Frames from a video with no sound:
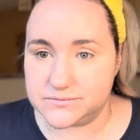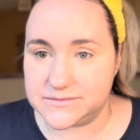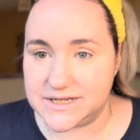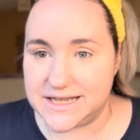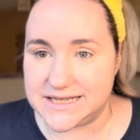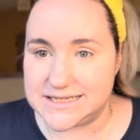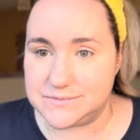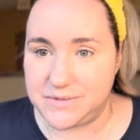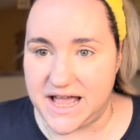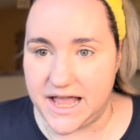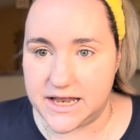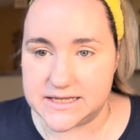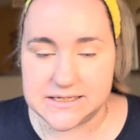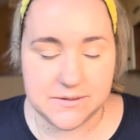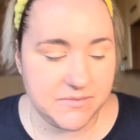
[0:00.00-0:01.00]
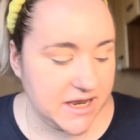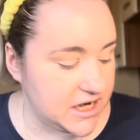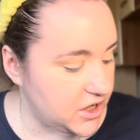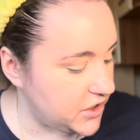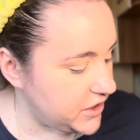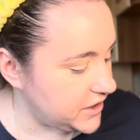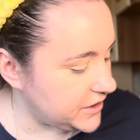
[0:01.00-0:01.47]
explained to me
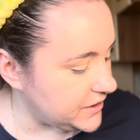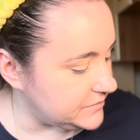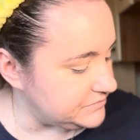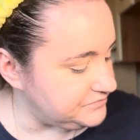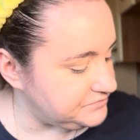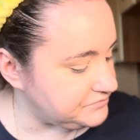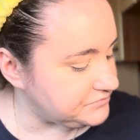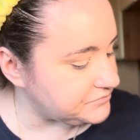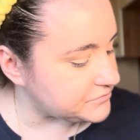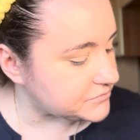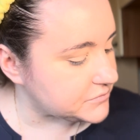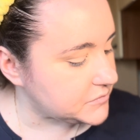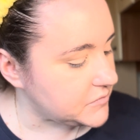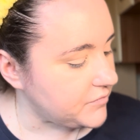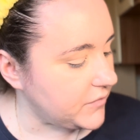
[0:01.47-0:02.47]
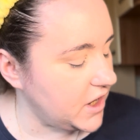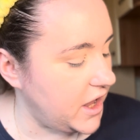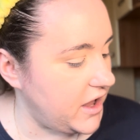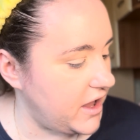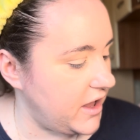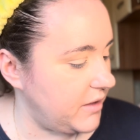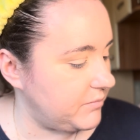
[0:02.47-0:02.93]
like.
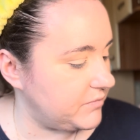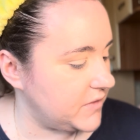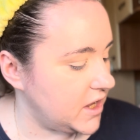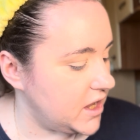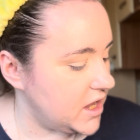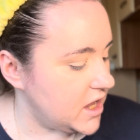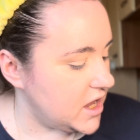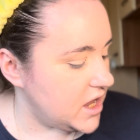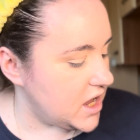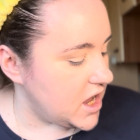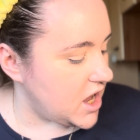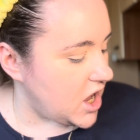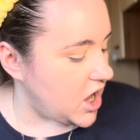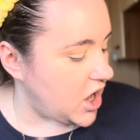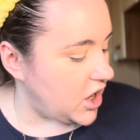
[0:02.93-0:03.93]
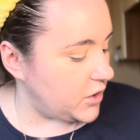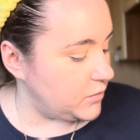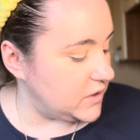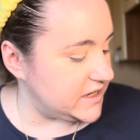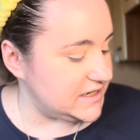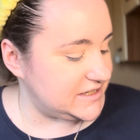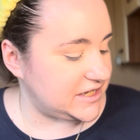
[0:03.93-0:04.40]
I
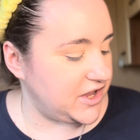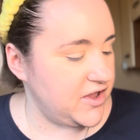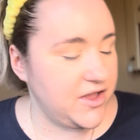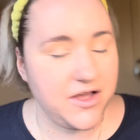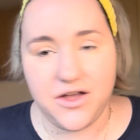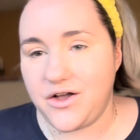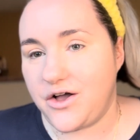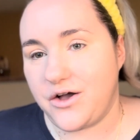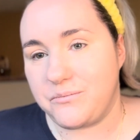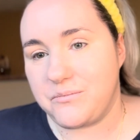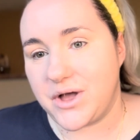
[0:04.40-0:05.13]
was on my